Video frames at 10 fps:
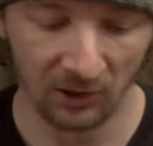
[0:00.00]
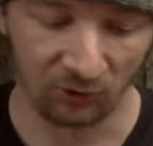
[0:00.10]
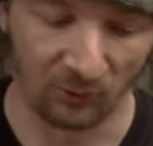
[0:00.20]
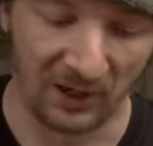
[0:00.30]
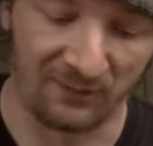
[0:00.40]

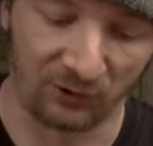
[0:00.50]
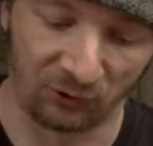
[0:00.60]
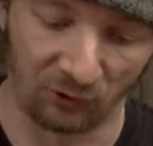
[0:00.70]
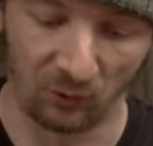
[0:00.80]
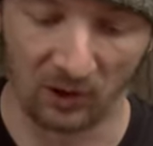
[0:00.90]
So we're having
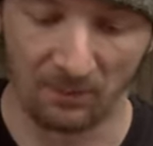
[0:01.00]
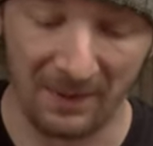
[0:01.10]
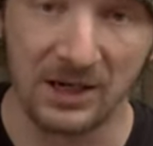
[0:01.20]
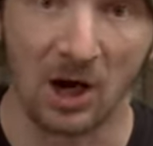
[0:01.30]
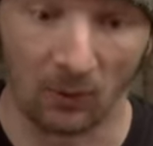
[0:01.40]
to
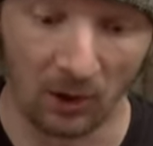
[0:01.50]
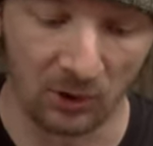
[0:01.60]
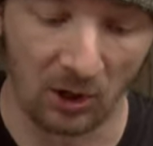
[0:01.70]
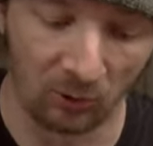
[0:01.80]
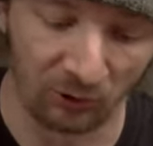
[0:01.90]
make our own
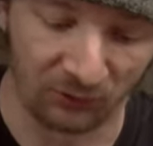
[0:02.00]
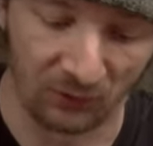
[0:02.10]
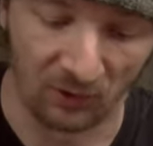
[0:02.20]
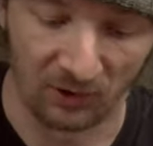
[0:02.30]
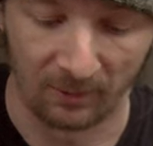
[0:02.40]
holders
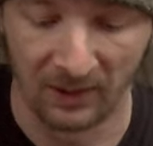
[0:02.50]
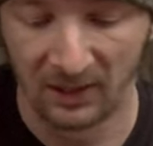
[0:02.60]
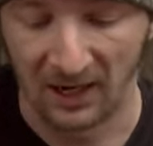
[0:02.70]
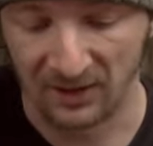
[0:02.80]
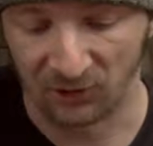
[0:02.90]
for them,
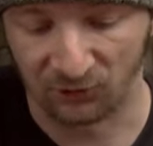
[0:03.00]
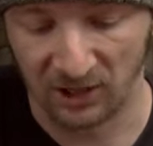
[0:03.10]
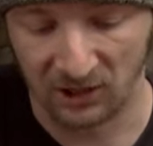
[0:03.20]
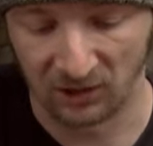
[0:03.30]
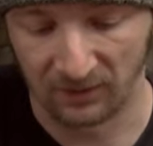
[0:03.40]
and that's
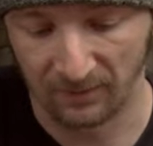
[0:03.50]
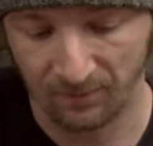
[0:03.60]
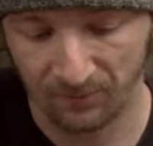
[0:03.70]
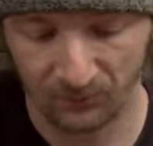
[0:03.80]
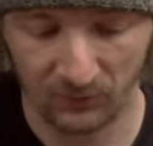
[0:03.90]
taken
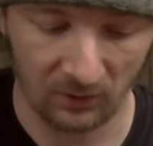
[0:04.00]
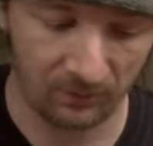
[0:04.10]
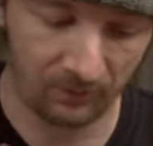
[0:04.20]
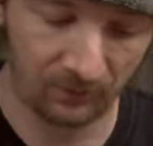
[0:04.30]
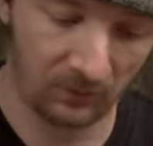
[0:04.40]

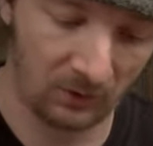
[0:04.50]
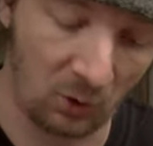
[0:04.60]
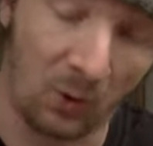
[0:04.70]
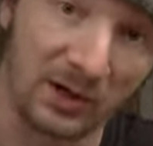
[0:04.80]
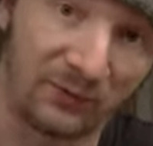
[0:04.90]

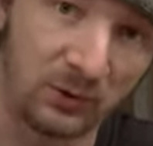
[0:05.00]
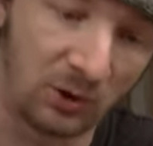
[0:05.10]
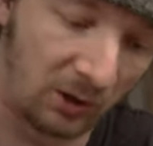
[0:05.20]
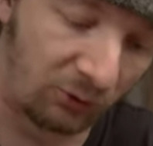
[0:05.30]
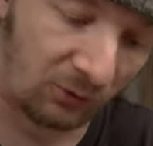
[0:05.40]
quite a few
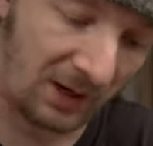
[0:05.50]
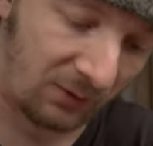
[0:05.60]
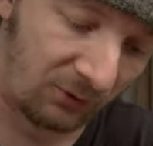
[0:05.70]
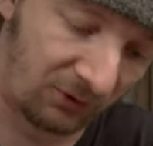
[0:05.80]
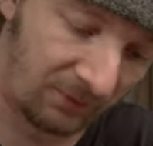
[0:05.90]
goes
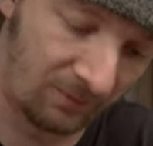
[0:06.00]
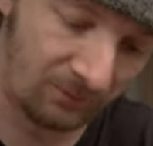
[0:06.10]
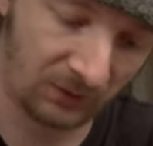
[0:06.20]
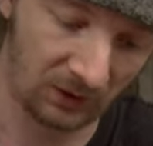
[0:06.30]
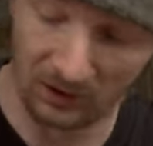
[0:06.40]
around
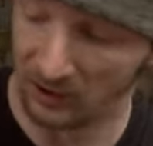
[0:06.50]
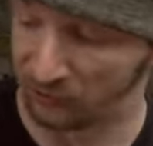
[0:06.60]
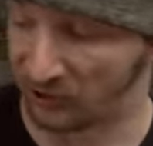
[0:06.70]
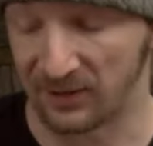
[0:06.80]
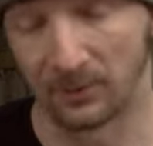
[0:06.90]

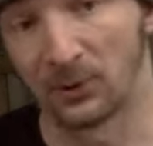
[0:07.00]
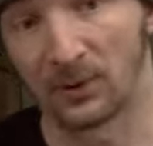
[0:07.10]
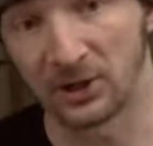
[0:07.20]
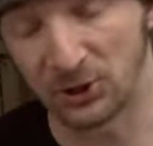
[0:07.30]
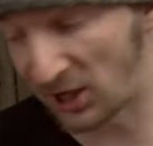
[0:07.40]
to get them the
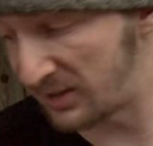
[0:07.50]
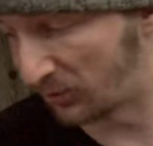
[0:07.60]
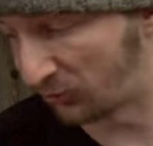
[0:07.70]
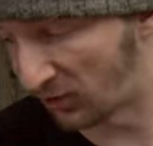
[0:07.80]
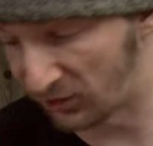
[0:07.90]
right shape
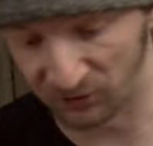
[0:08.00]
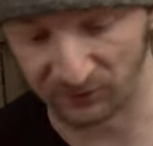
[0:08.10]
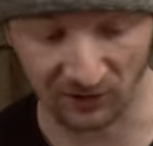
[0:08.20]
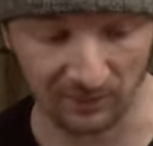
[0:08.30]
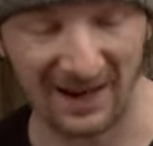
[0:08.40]
and size and
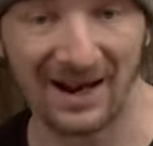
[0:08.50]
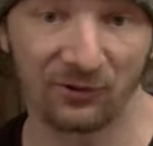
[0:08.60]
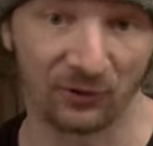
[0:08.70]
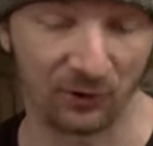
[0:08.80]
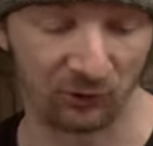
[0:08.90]
everything. But
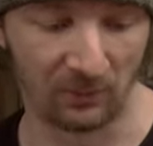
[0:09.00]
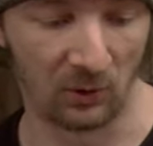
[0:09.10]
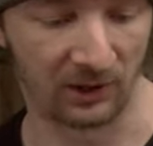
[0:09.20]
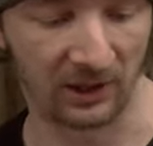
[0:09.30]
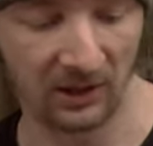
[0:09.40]
as of this
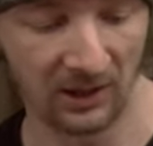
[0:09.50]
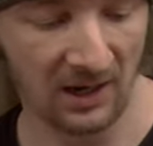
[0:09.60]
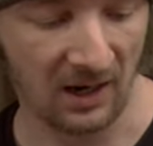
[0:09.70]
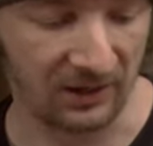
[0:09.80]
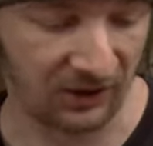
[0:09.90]
morning,
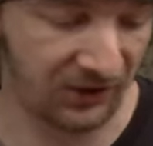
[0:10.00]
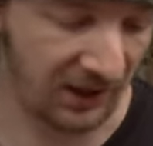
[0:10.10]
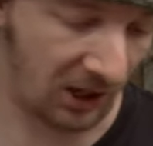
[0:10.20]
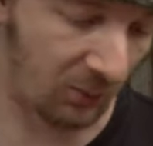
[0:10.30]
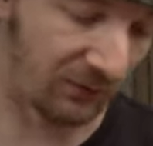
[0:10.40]
I
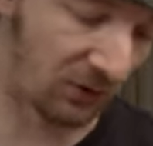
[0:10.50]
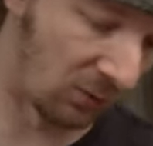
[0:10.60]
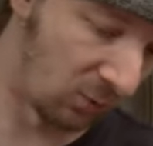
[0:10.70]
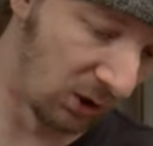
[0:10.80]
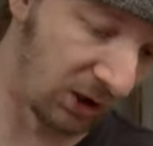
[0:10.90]
think we've got
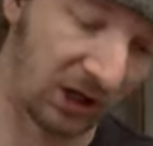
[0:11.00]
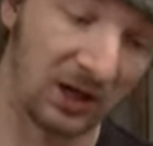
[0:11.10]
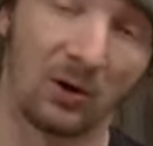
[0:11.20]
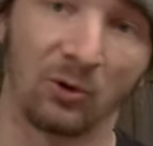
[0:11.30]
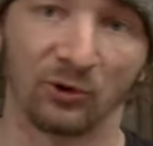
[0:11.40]
working
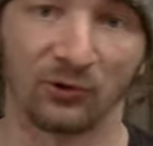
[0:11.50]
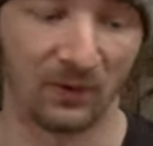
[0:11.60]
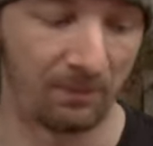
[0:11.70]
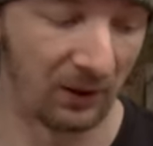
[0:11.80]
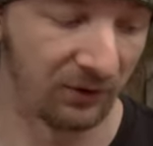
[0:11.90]
holders
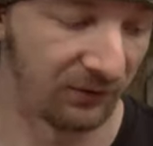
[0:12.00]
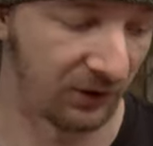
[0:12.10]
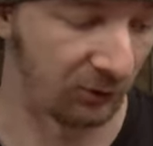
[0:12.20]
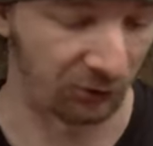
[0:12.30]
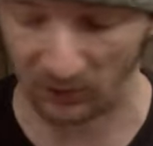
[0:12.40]
for both of
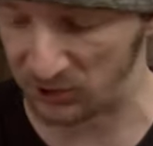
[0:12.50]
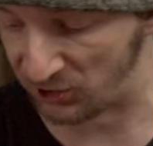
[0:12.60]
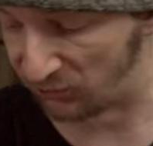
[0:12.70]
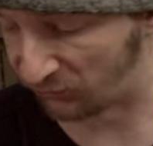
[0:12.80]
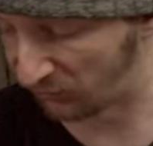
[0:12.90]
those switches.